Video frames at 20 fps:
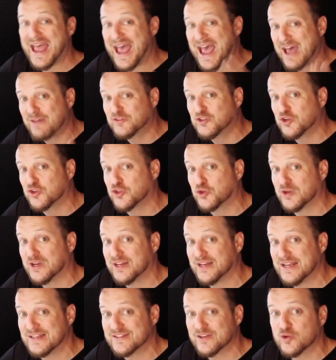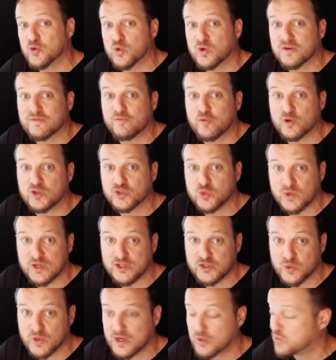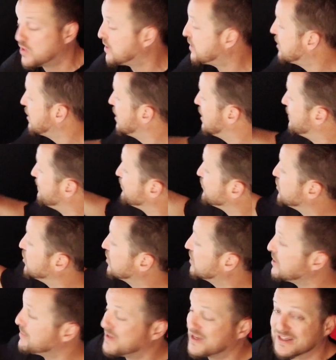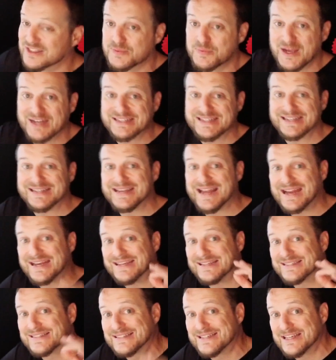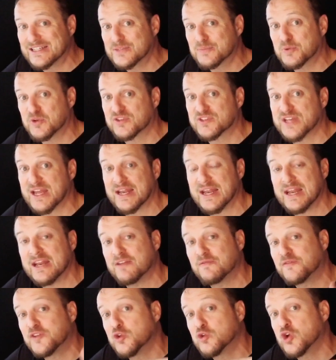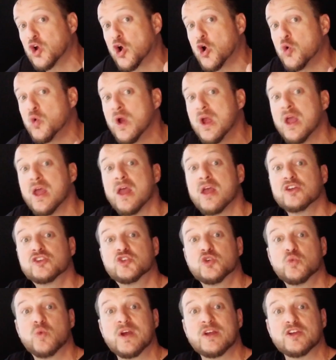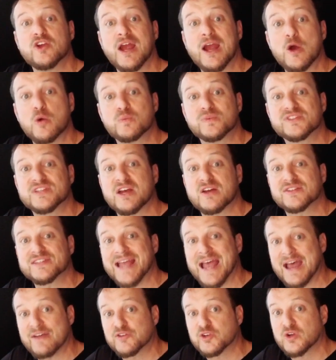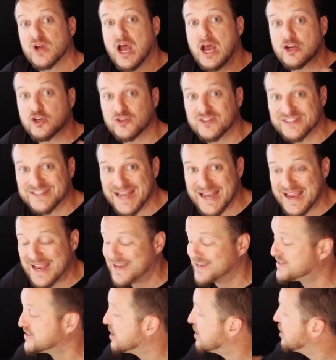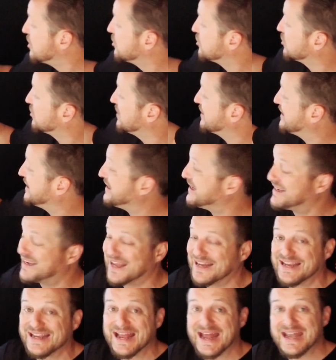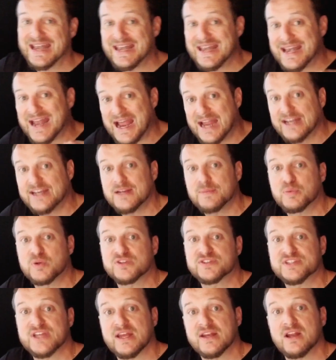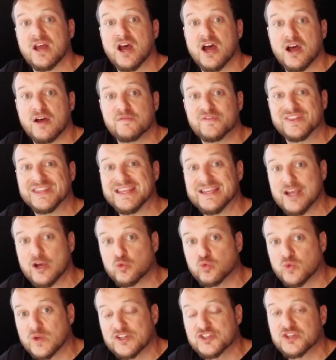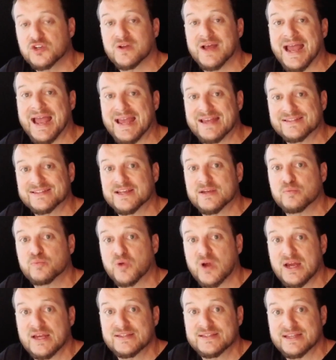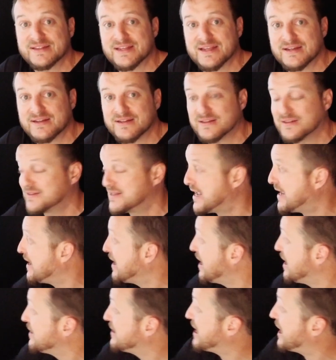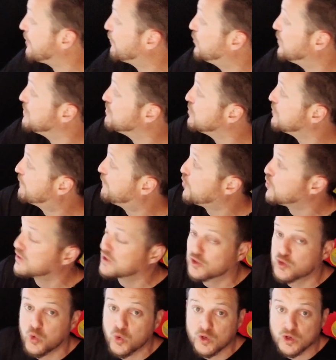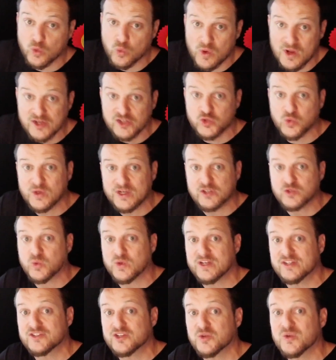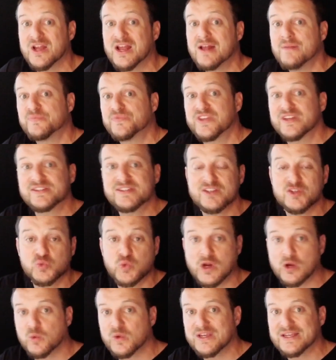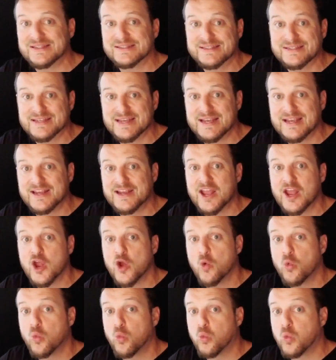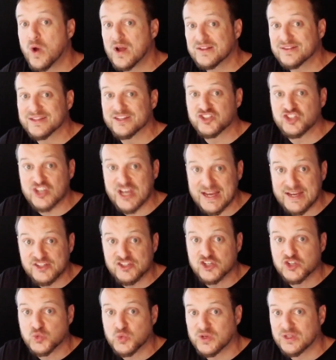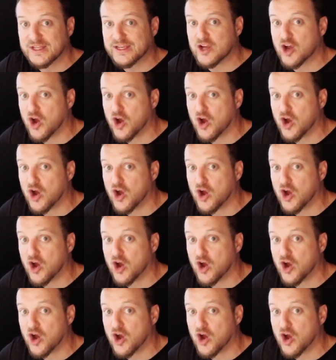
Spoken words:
after 30 days in quarter four 2021, you're going to be expecting 96%. And if you go to where your home sells after 100 days, you're looking at getting 90% of the original asking price at the end of the day. Now, if we move forward to Q1 2022, this is where we can see what the changes really